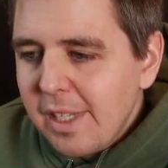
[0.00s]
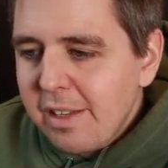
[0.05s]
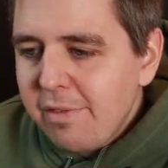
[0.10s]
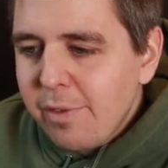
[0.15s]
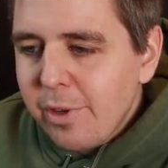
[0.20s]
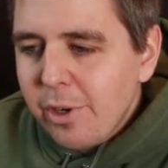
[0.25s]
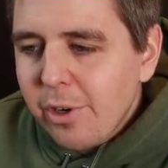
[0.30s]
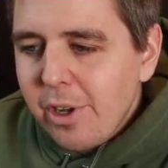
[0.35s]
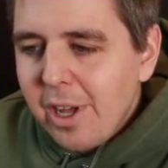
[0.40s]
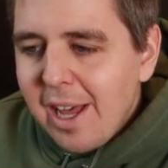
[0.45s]

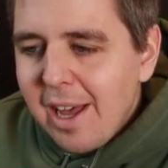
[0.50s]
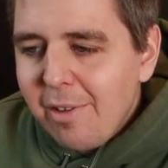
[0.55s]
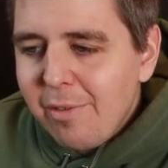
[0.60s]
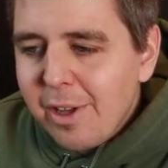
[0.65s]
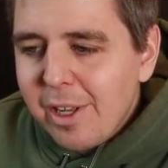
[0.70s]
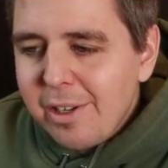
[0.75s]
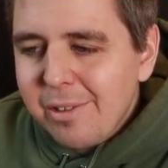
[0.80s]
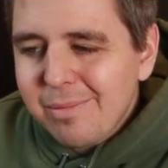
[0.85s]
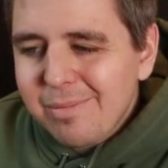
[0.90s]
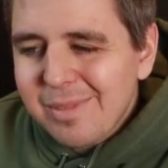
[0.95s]
If you don't have
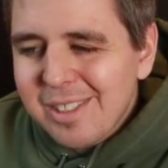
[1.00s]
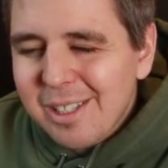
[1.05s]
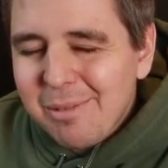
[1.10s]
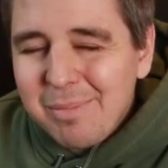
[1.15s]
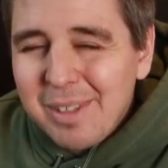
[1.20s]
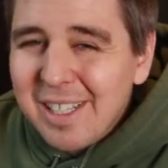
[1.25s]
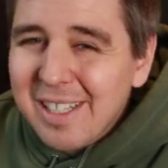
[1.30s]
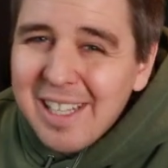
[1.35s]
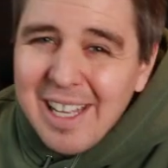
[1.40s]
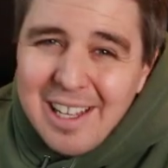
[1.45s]
it,
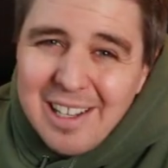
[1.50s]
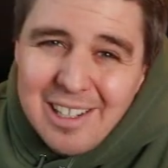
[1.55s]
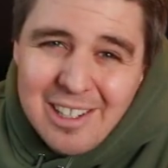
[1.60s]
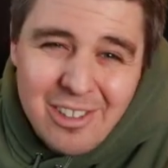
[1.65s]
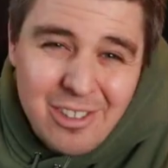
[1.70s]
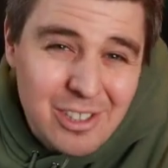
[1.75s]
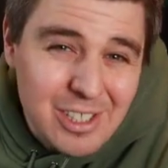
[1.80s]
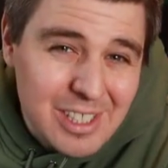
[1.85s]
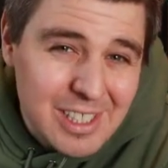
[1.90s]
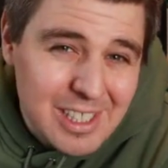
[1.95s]
something that
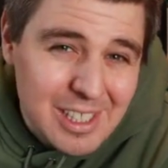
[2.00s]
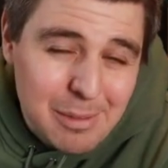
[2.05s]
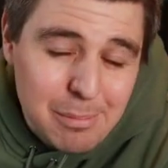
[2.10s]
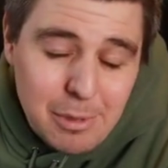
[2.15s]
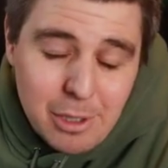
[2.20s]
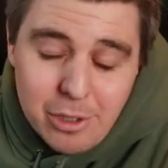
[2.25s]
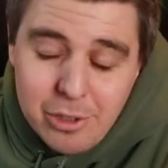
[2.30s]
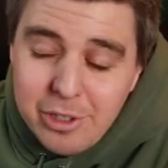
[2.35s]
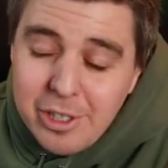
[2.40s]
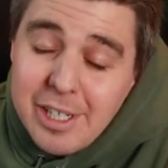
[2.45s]
looks
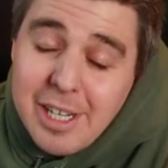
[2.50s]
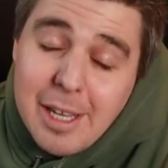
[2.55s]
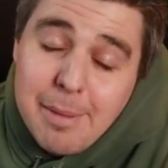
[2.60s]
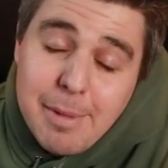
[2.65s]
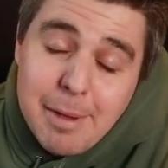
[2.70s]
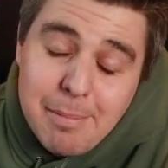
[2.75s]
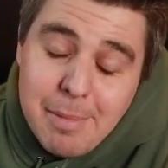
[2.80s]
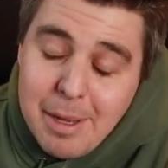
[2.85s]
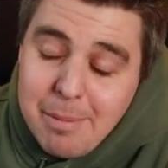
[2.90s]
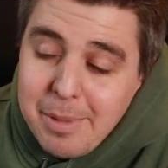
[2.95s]
similar, the
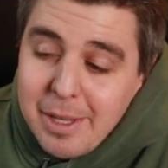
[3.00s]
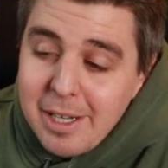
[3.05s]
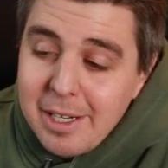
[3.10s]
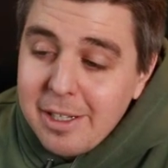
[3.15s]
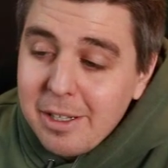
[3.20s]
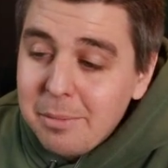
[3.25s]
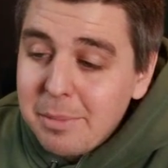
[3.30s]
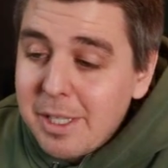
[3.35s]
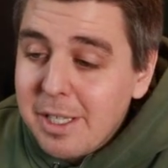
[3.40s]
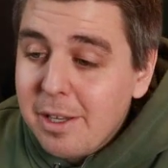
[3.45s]
naming might be a
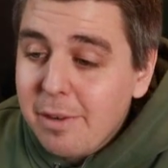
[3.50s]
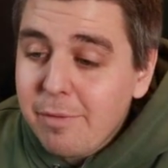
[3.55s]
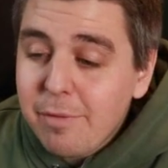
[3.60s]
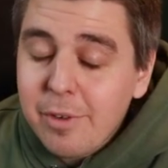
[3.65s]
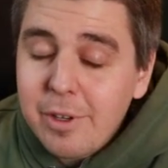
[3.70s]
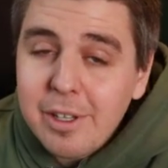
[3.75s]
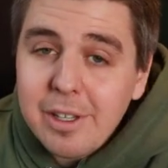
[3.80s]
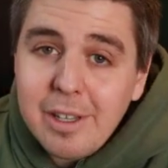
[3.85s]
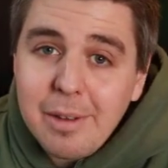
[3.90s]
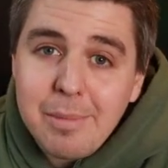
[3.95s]
little bit
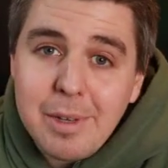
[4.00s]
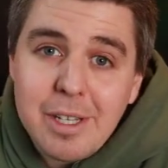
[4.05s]
different.